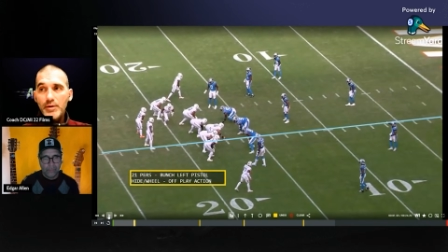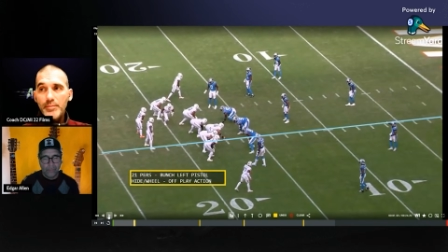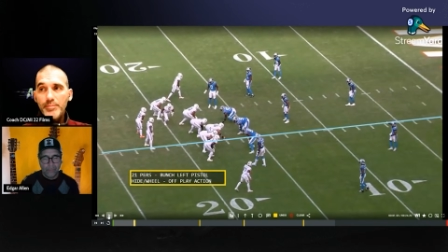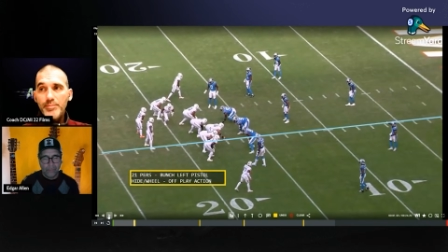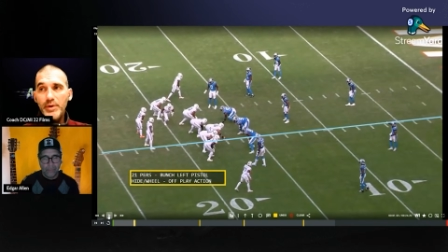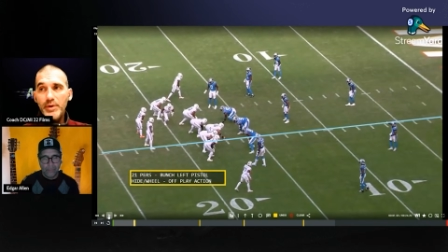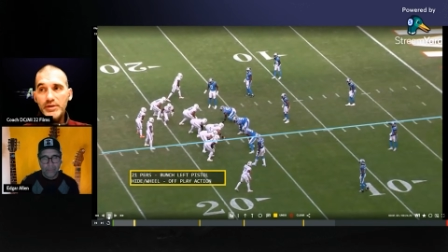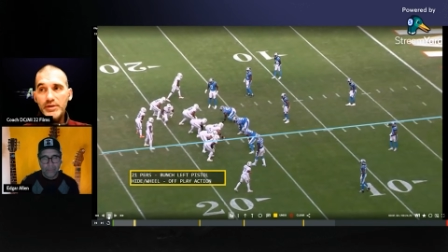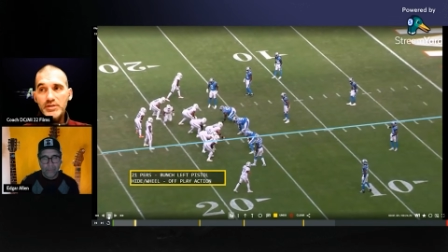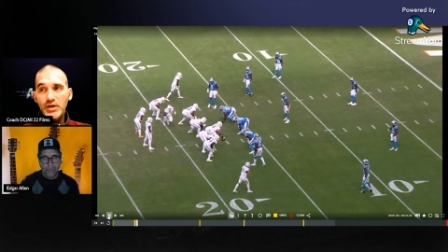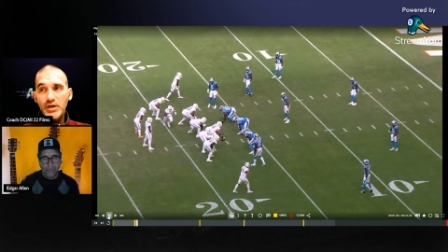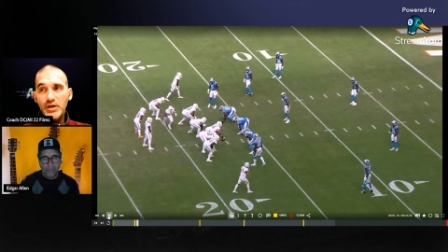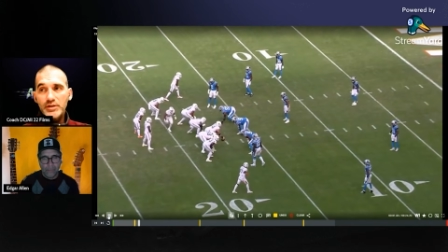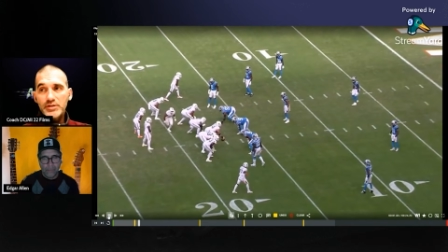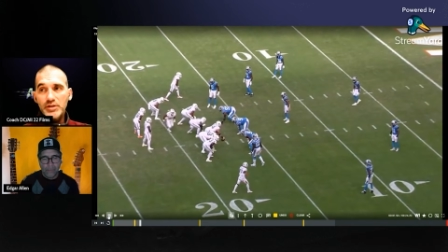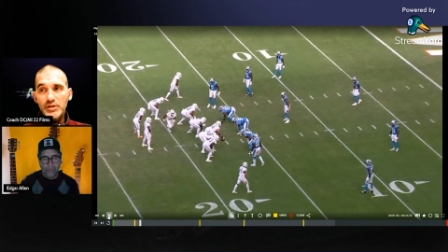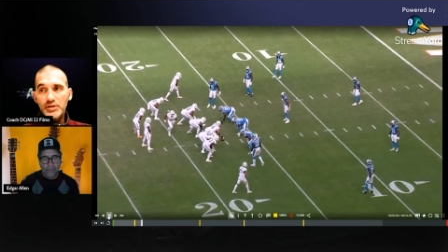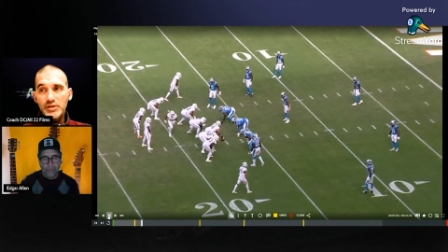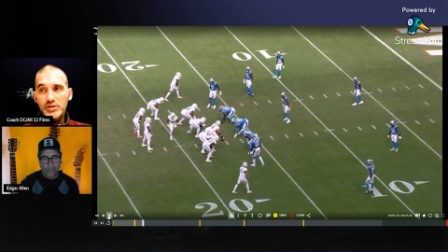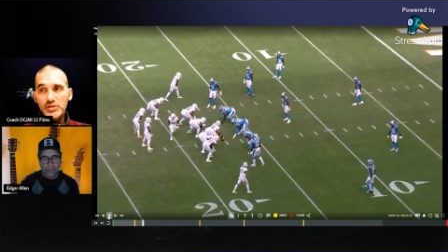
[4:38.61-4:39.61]
but
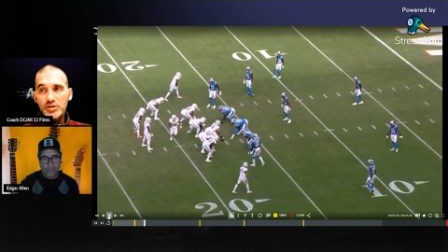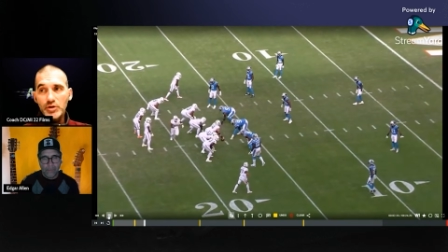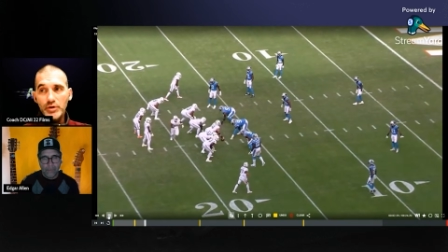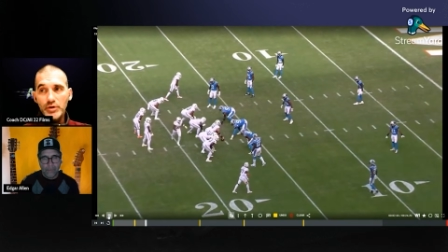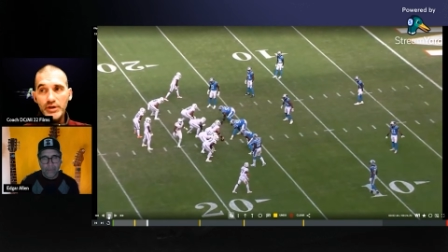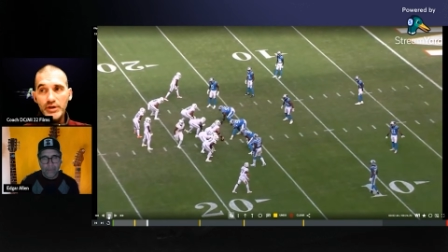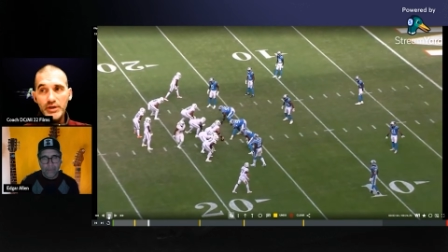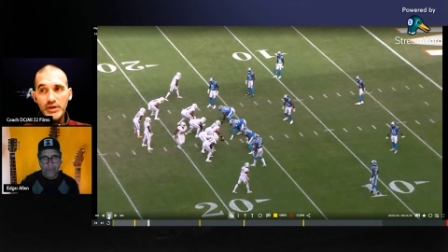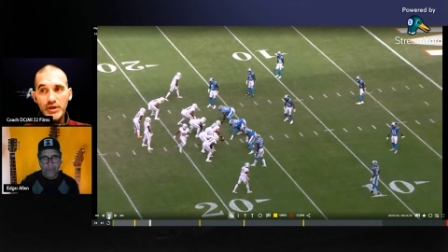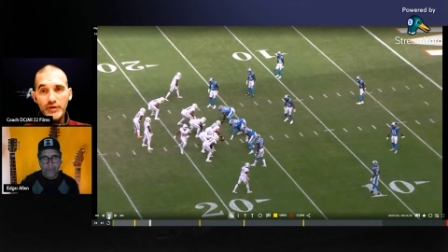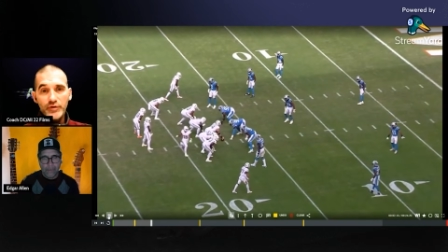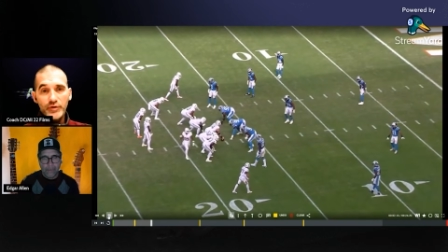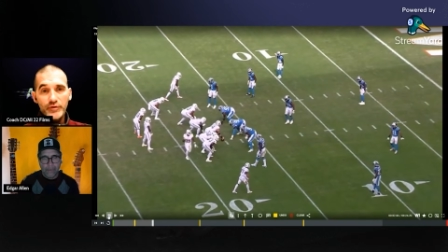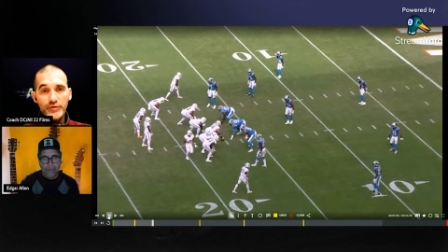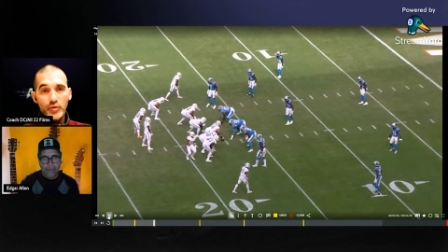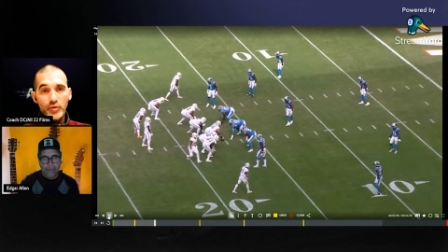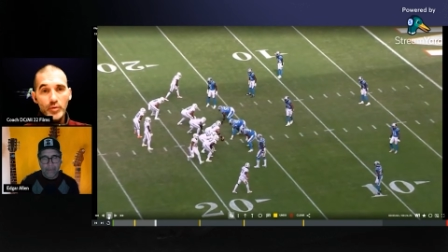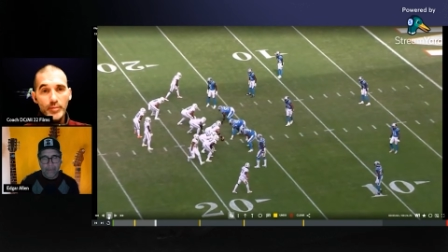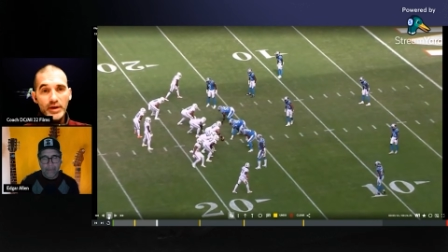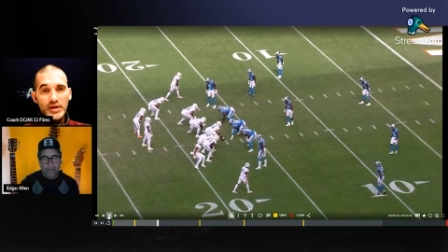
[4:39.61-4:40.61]
it's certainly a different
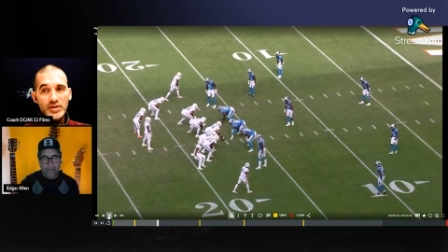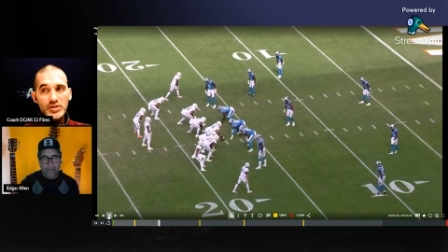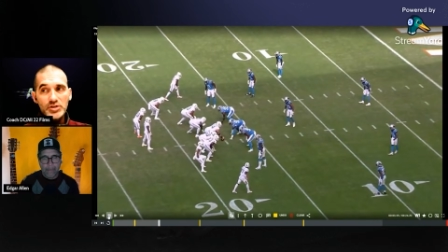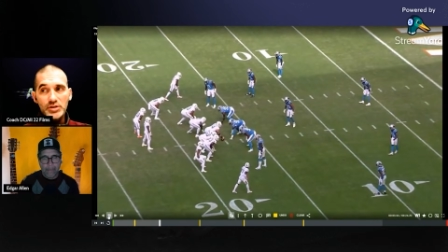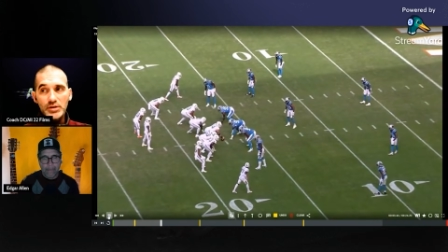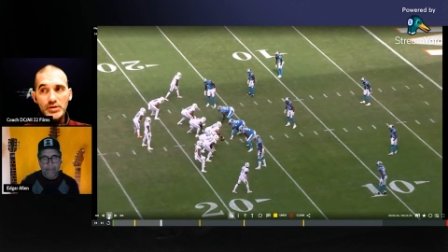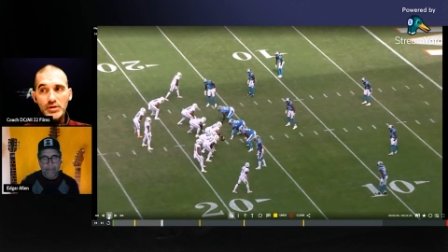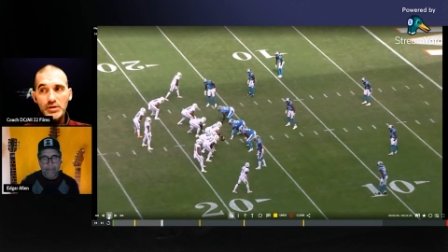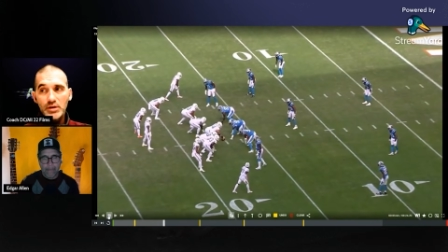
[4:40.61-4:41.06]
formation.